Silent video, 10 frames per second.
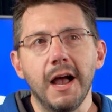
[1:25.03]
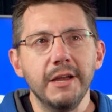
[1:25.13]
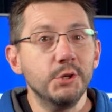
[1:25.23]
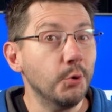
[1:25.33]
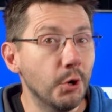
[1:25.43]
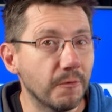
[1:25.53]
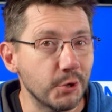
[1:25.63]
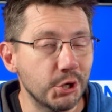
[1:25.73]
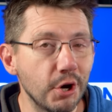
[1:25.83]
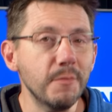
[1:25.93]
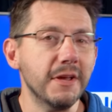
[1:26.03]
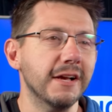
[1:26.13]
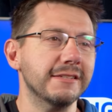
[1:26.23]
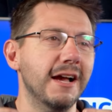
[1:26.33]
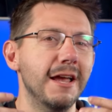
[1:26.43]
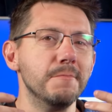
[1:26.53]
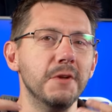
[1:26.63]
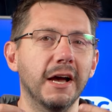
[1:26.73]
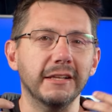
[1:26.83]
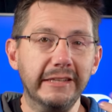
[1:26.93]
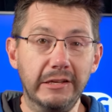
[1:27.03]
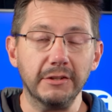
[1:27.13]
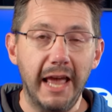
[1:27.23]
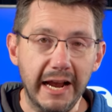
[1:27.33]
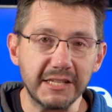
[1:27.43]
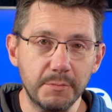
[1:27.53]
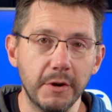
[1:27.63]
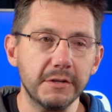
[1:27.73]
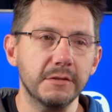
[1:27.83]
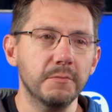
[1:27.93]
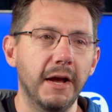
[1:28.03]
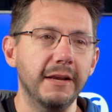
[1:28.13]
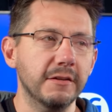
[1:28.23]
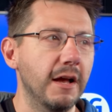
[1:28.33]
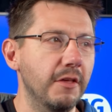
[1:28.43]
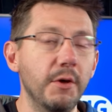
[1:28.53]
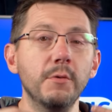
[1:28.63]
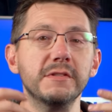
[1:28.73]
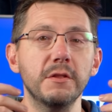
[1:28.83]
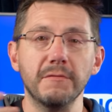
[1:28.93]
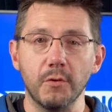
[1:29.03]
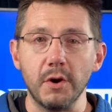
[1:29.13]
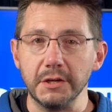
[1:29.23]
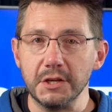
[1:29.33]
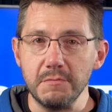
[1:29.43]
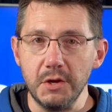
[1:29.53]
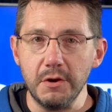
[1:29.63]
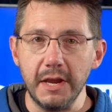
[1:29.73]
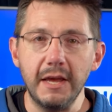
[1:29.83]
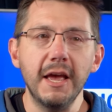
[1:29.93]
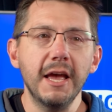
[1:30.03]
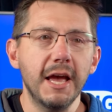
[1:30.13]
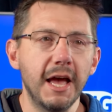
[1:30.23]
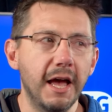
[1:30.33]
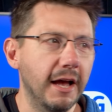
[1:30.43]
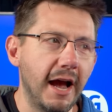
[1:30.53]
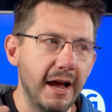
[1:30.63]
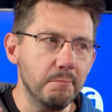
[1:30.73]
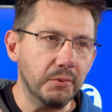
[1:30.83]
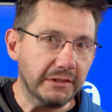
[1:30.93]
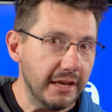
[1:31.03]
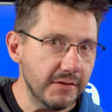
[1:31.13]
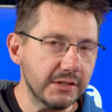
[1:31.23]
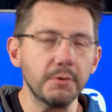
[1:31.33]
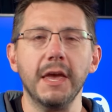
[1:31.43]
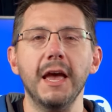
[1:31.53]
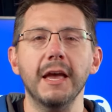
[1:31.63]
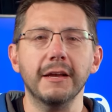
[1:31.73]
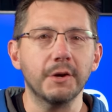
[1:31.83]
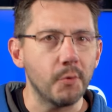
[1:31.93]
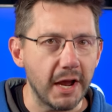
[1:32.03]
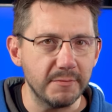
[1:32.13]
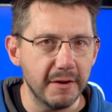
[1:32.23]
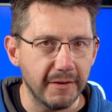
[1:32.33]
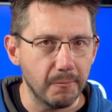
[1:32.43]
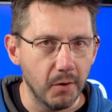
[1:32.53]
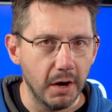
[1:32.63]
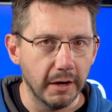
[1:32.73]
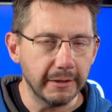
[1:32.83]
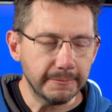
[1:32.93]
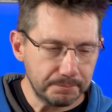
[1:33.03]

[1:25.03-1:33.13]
I don't know for sure because I am not a legal expert, but uh, those in the Voron community, uh, I believe it's okay. Correct me if I'm wrong.